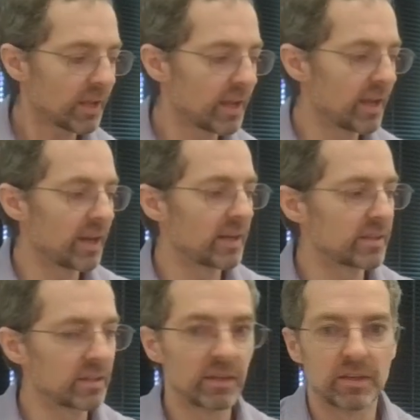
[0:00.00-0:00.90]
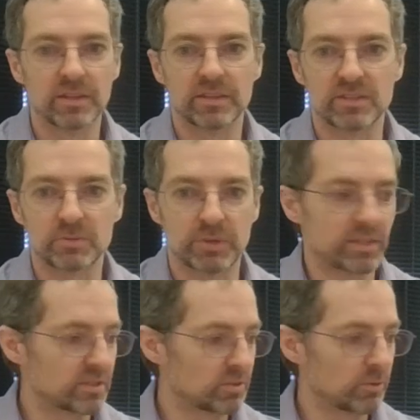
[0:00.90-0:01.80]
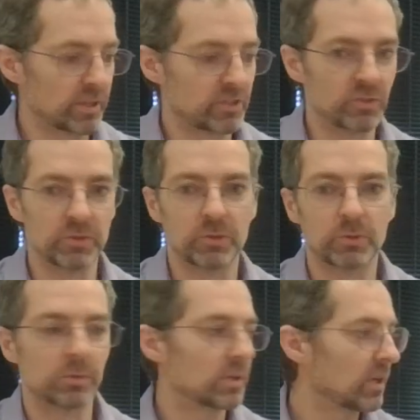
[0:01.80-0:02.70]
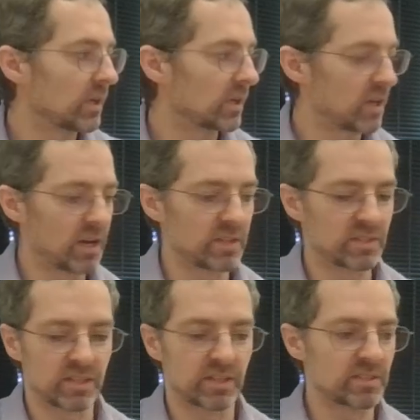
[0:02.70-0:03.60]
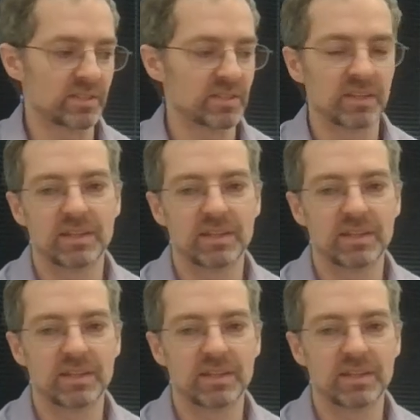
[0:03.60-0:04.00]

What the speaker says: And this one is going to cost us